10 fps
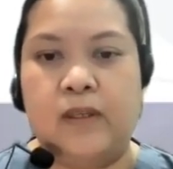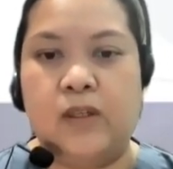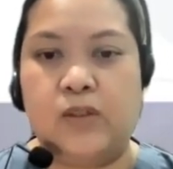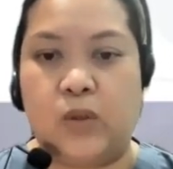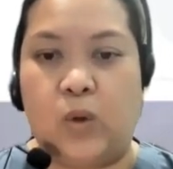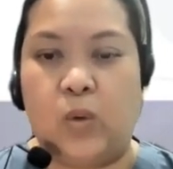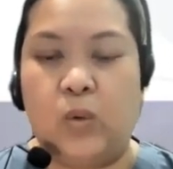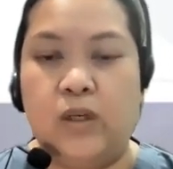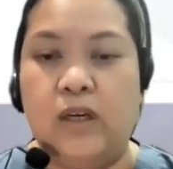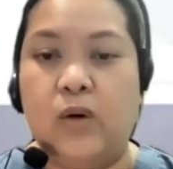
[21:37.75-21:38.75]

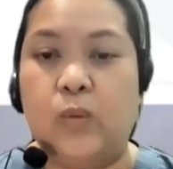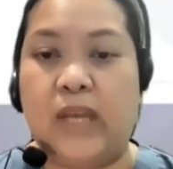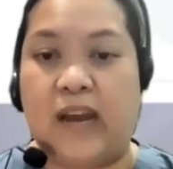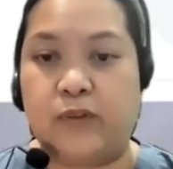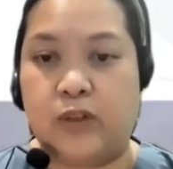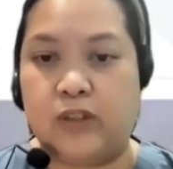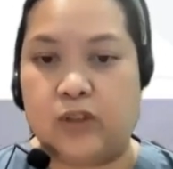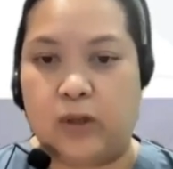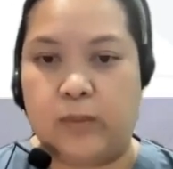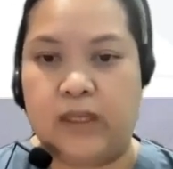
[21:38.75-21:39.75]
So, we have to
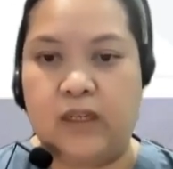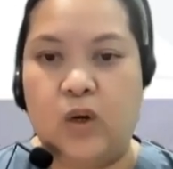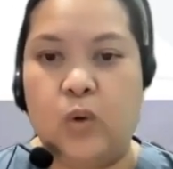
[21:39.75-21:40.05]
determine